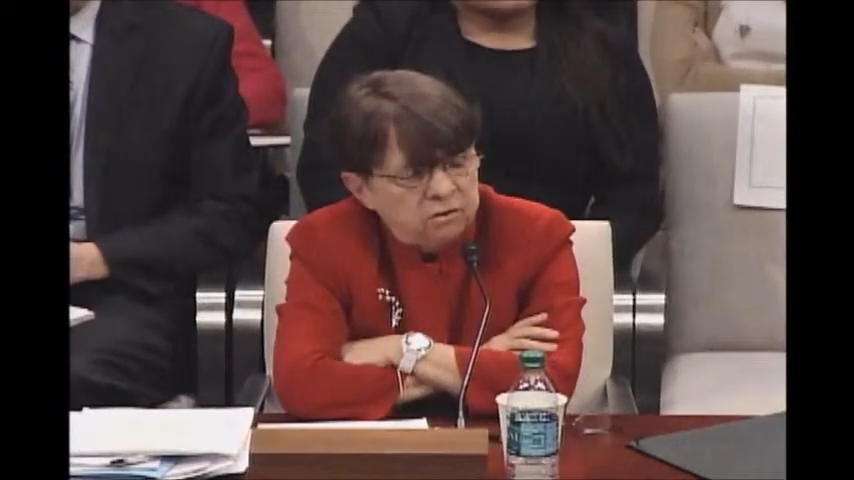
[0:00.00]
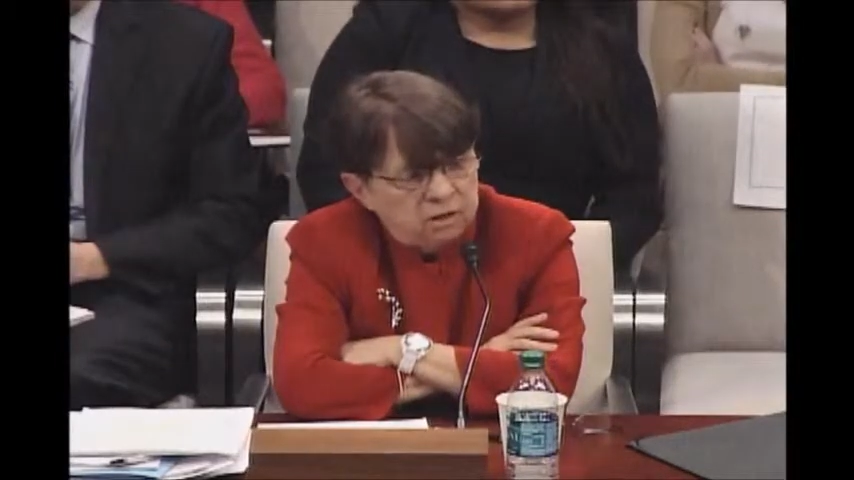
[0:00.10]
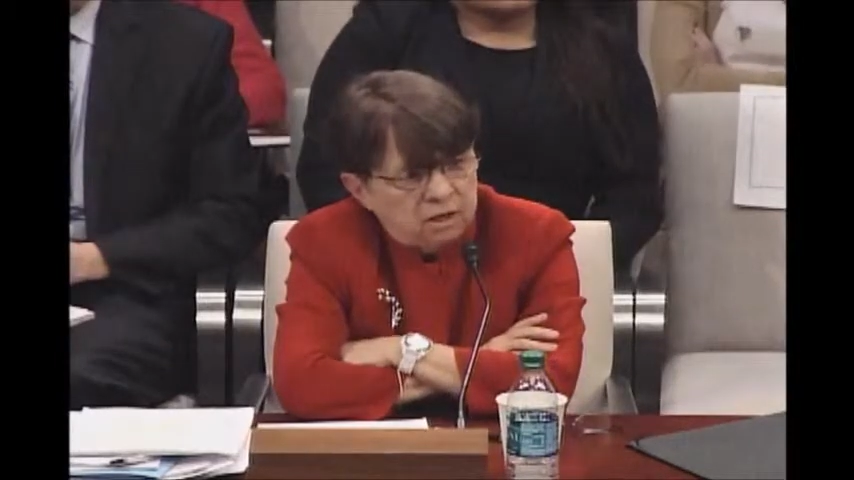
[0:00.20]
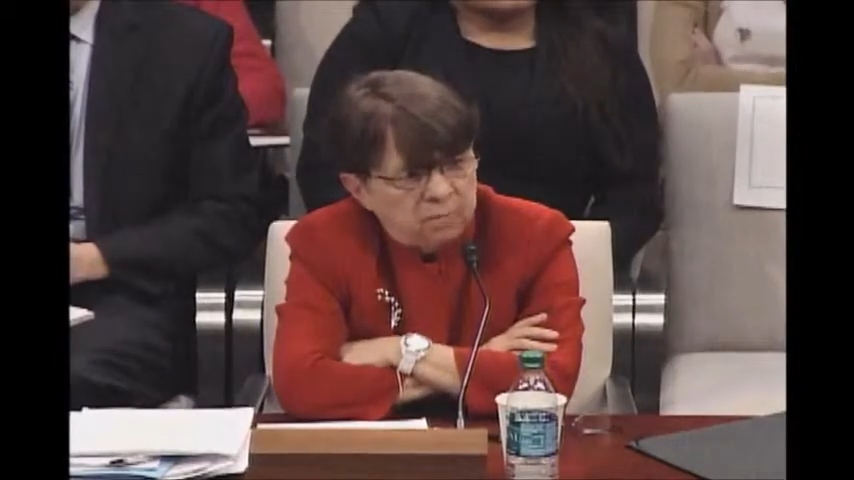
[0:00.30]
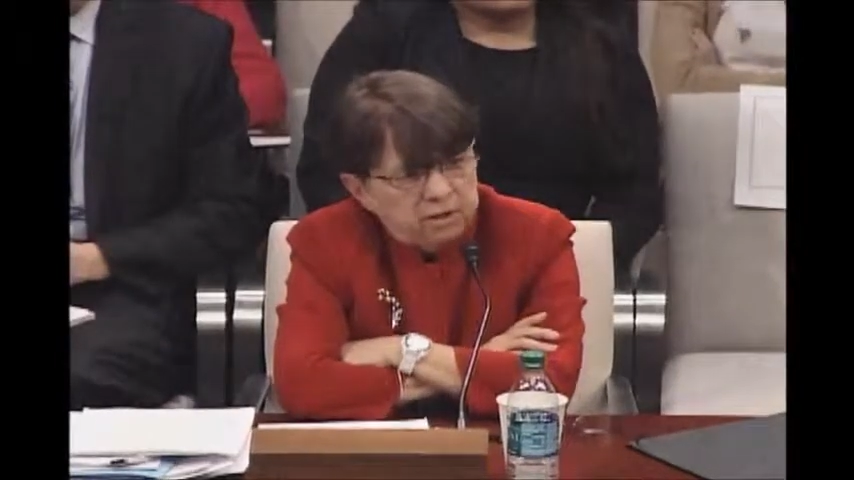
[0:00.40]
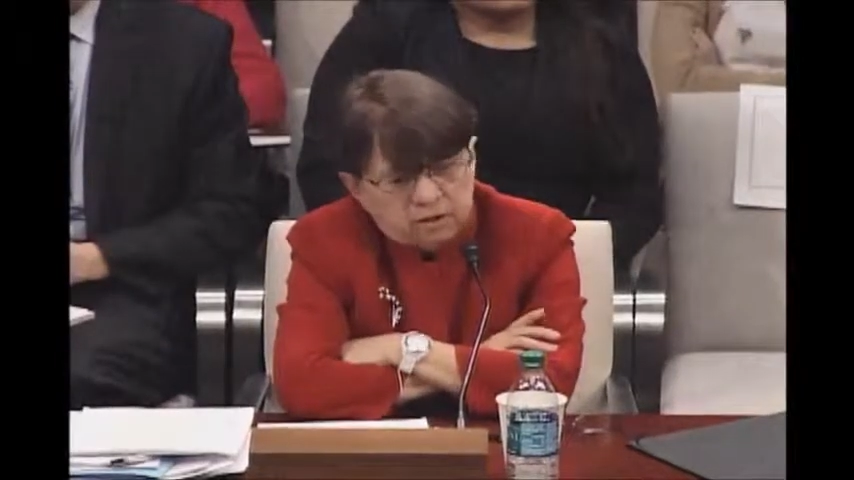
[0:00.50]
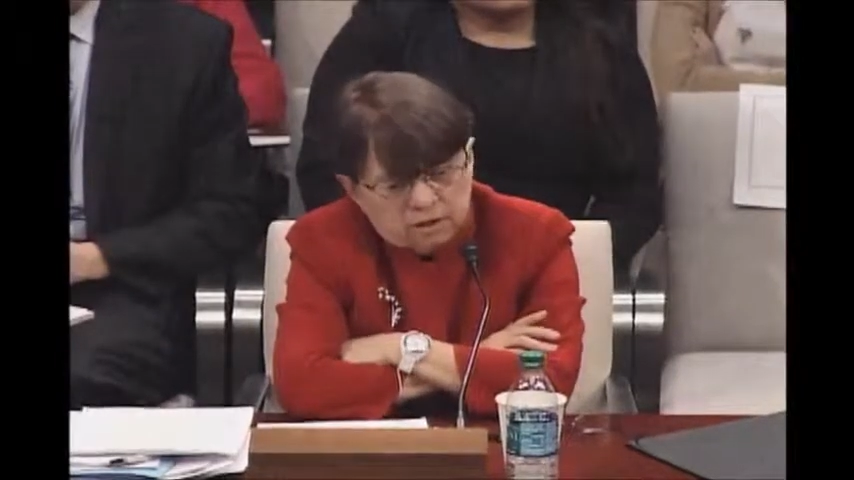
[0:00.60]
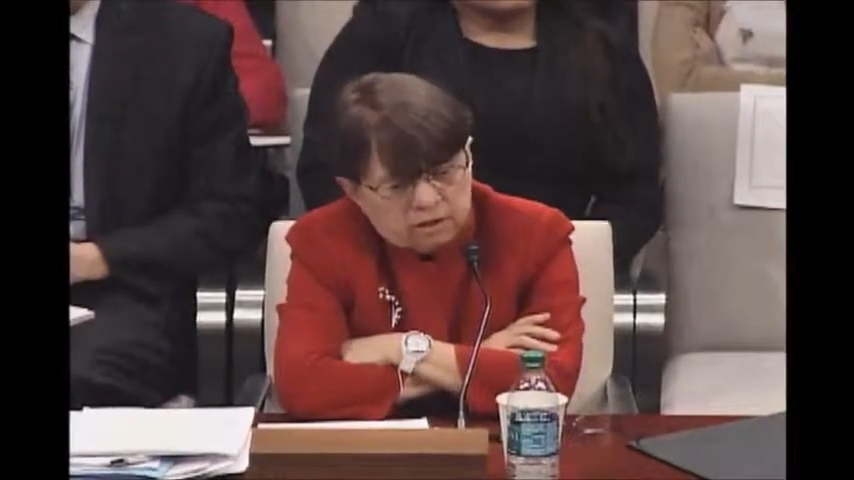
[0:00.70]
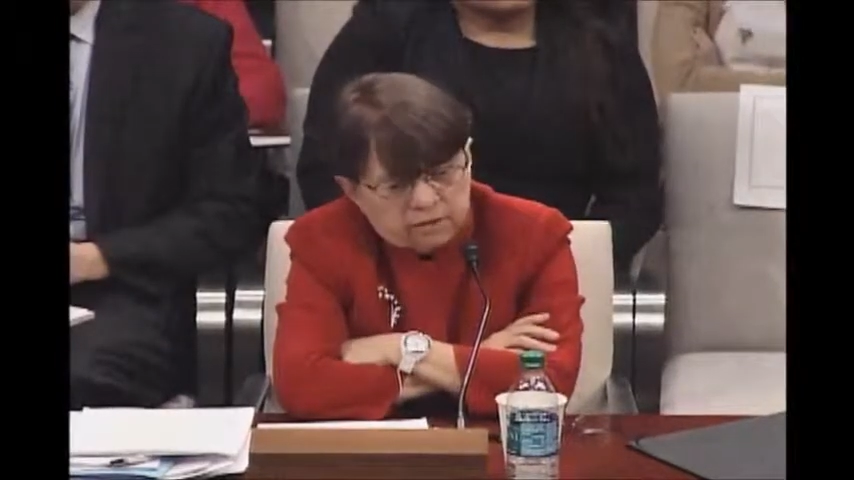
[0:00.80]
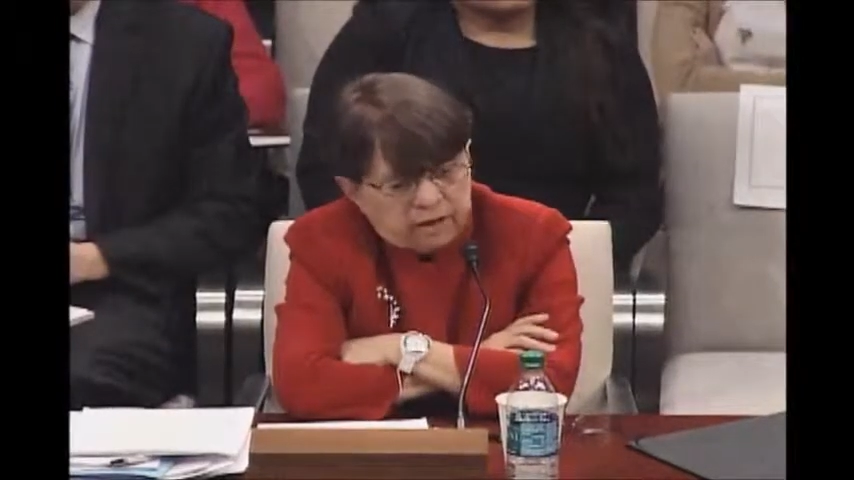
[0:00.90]
uh, but
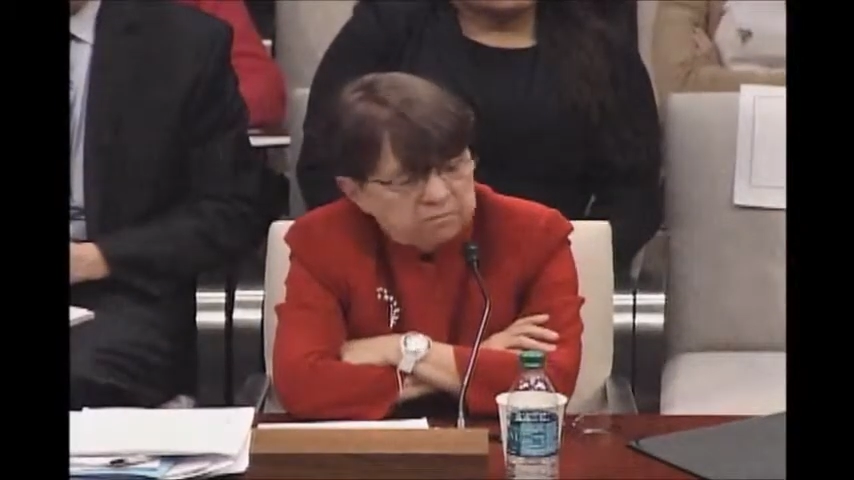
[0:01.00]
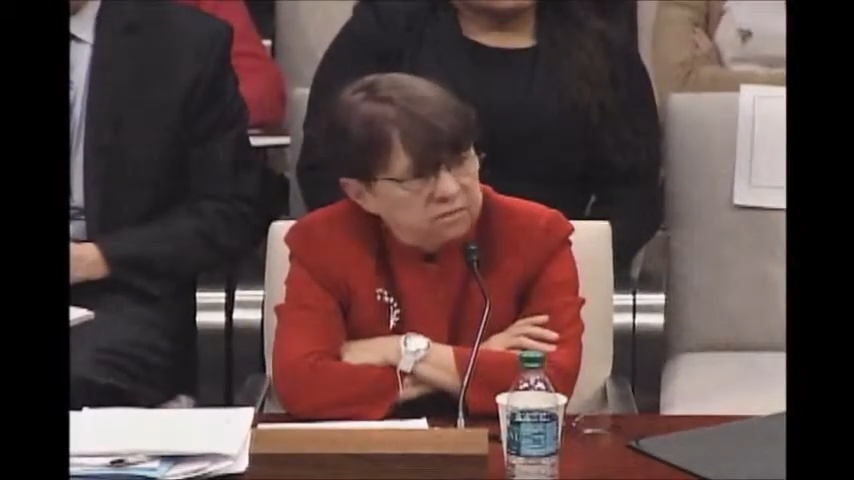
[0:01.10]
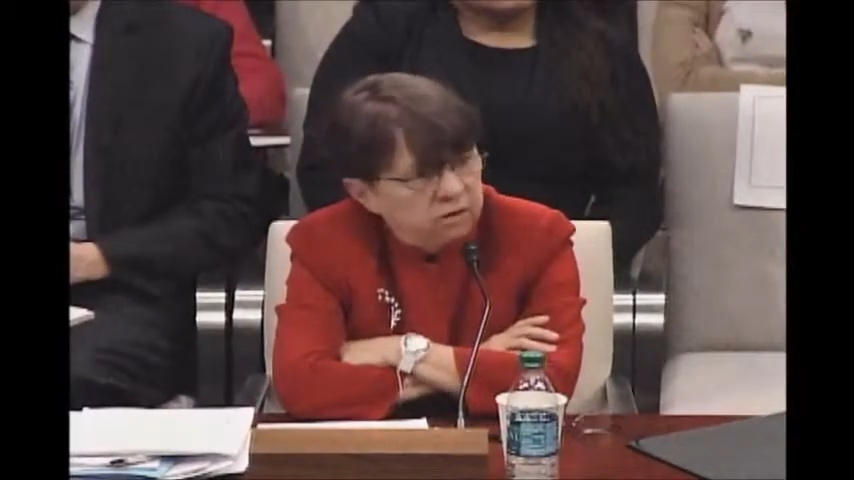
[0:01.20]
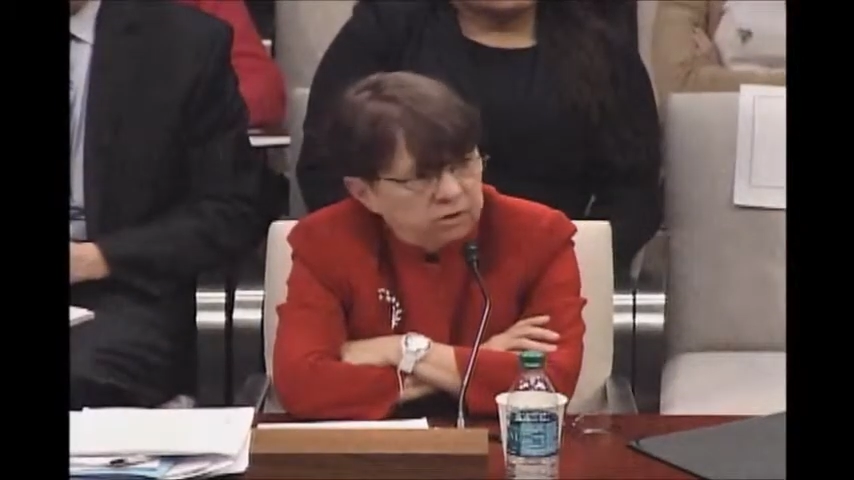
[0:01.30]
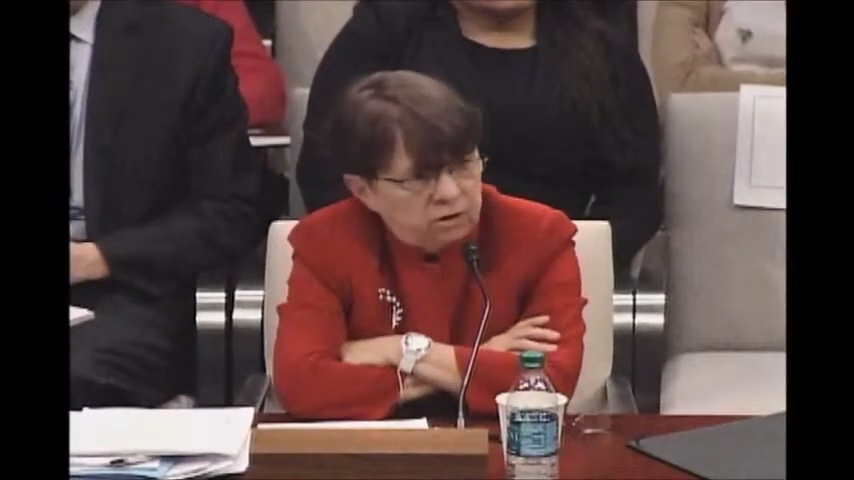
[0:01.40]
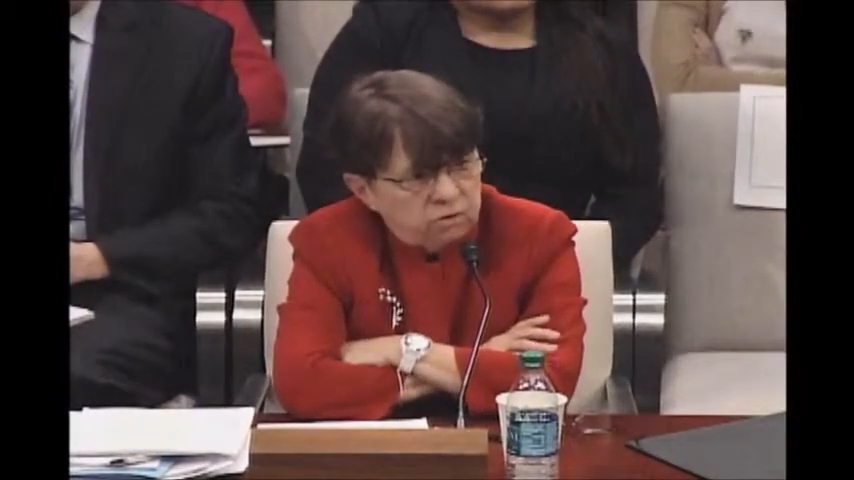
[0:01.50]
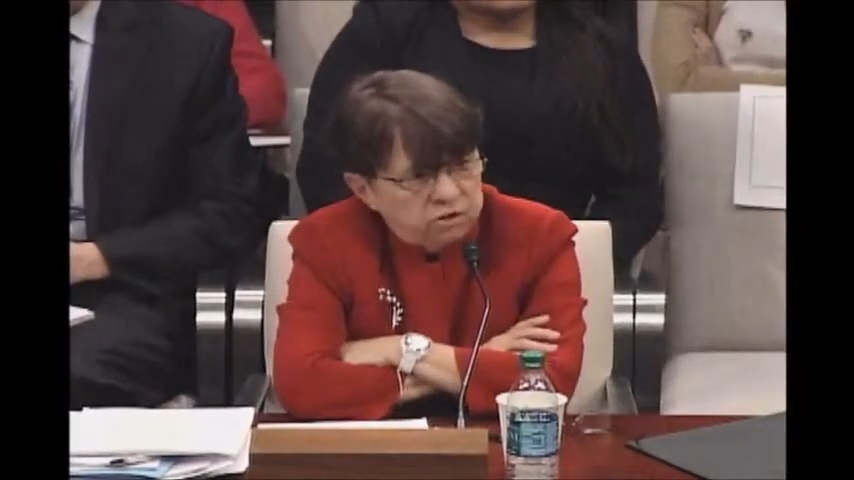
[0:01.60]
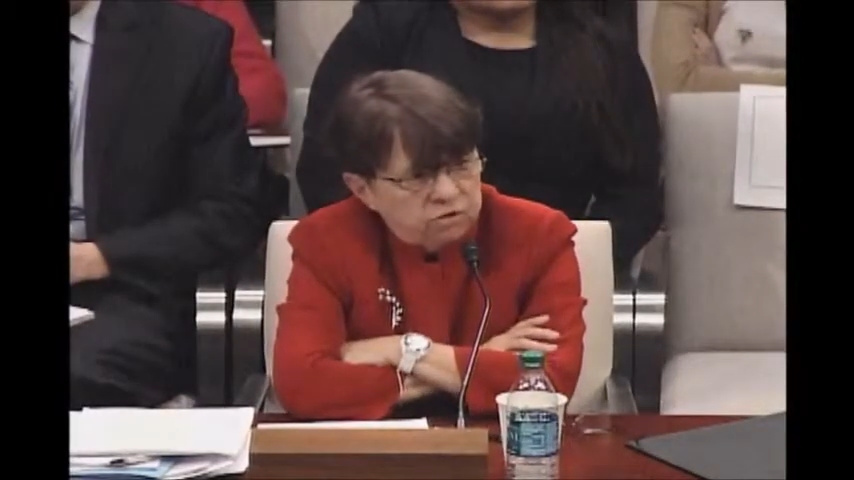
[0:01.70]
clearly that you know carries